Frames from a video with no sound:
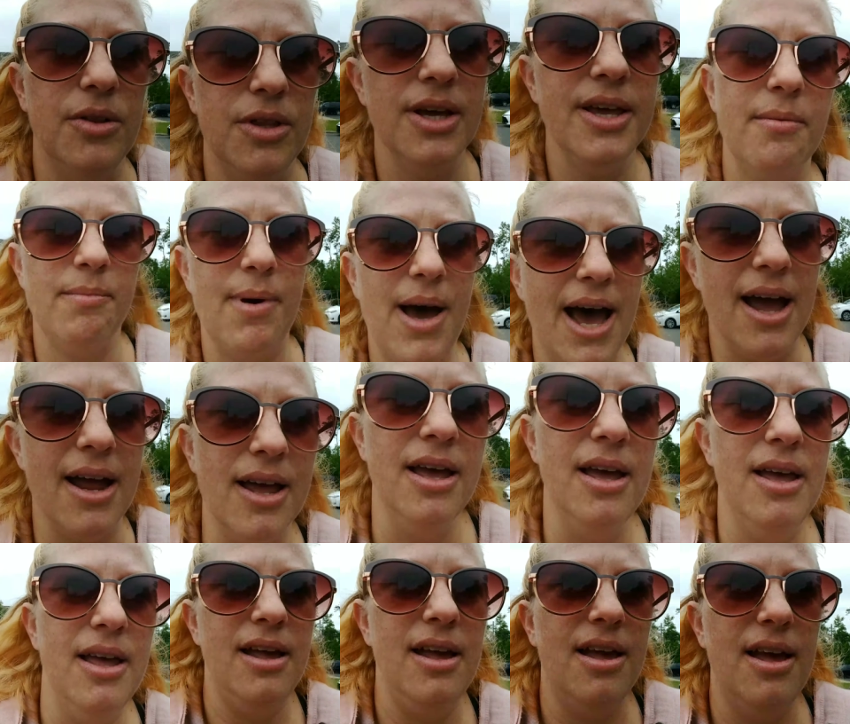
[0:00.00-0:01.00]
You know, looking
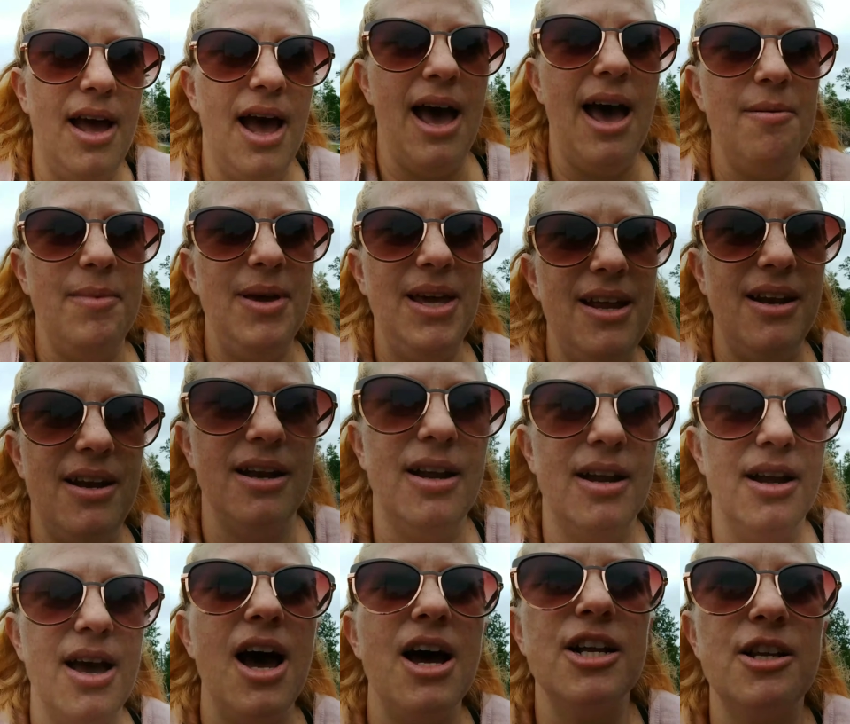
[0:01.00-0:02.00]
back, I
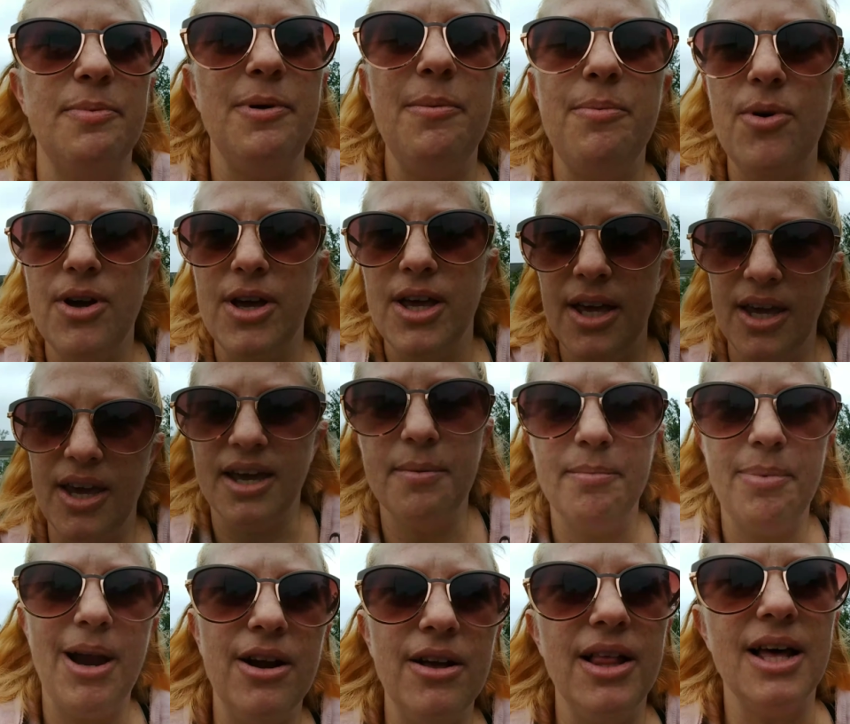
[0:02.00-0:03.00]
mean, gosh, people
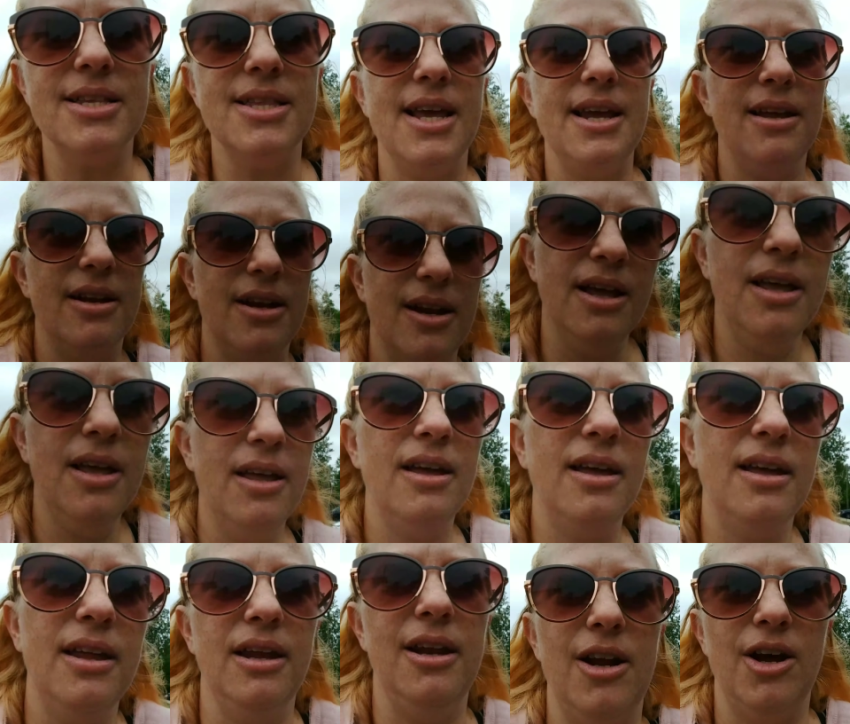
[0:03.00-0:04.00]
can get paralyzed. They can,
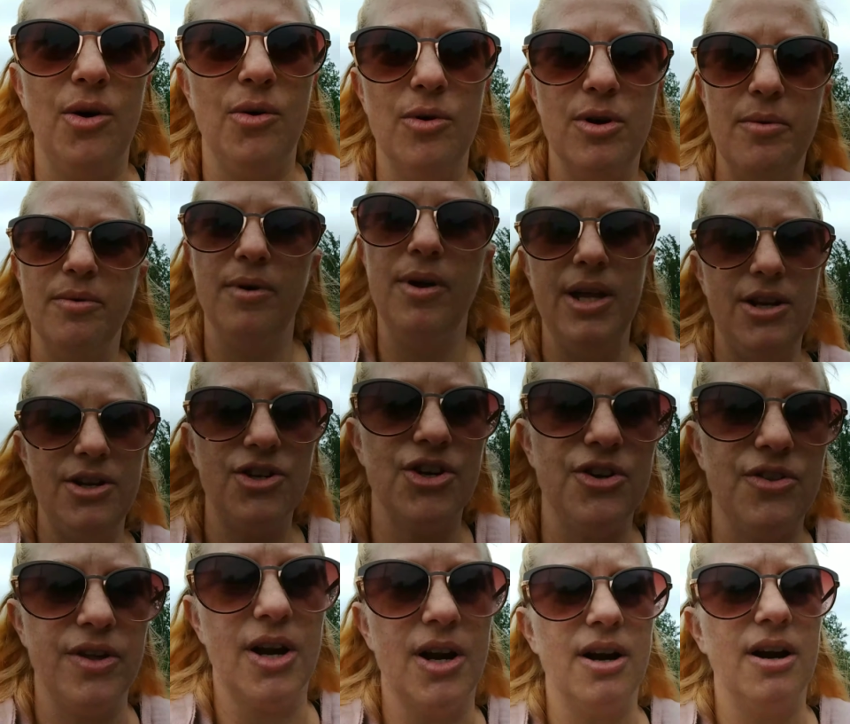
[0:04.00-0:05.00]
you know,
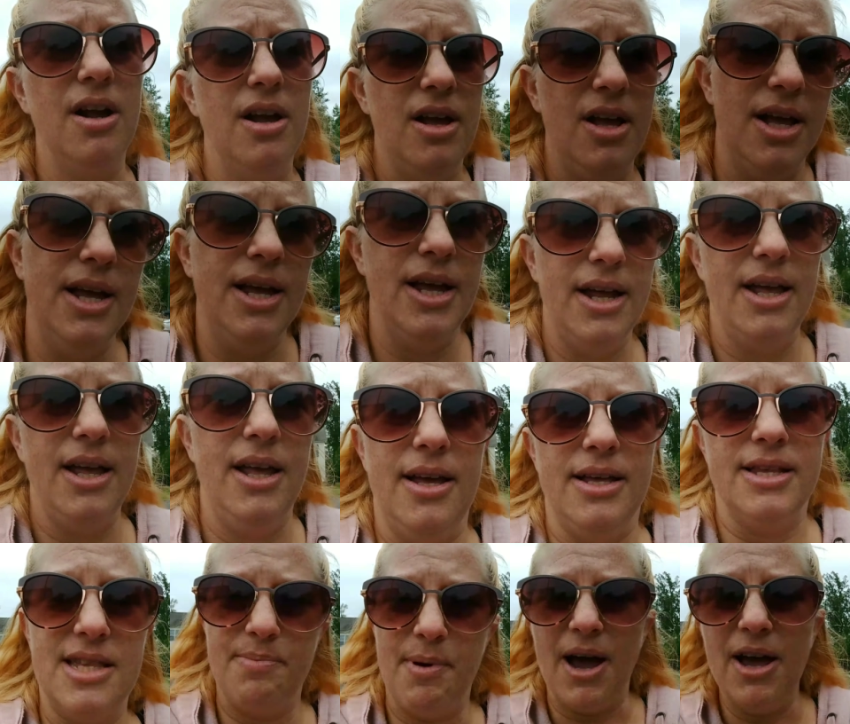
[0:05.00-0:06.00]
injure their
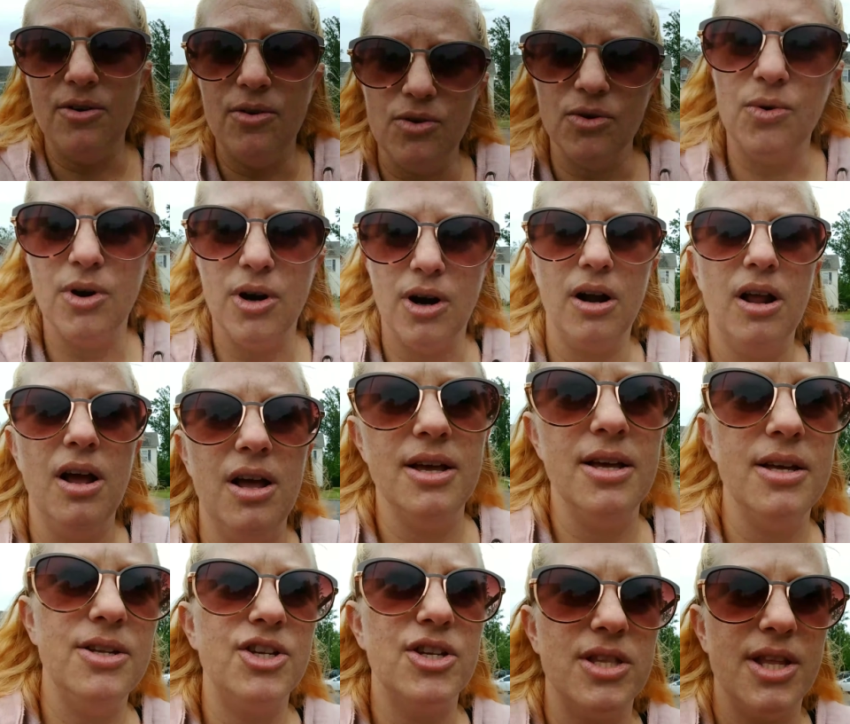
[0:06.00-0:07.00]
spinal
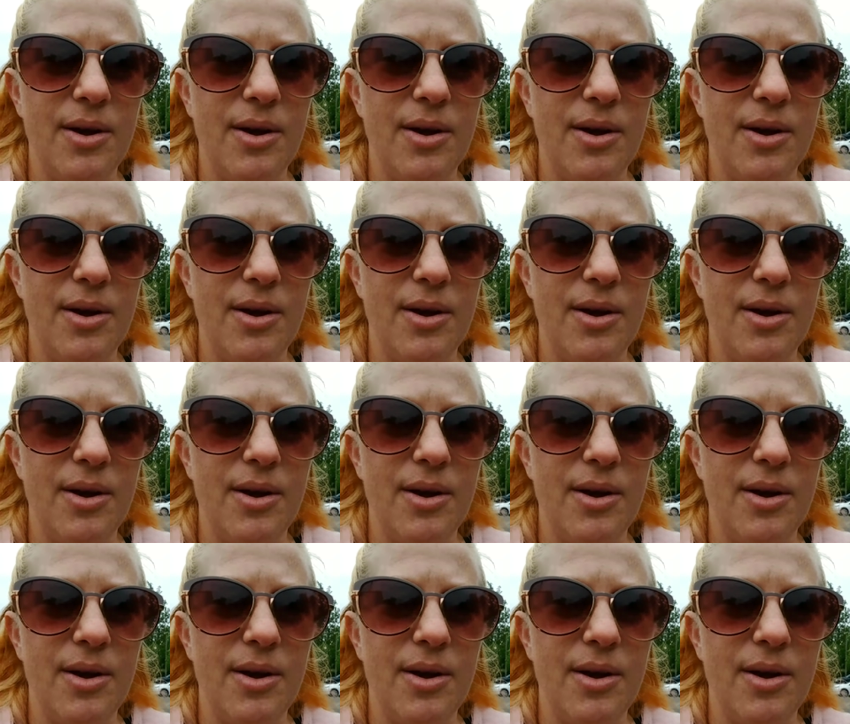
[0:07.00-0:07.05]
cord.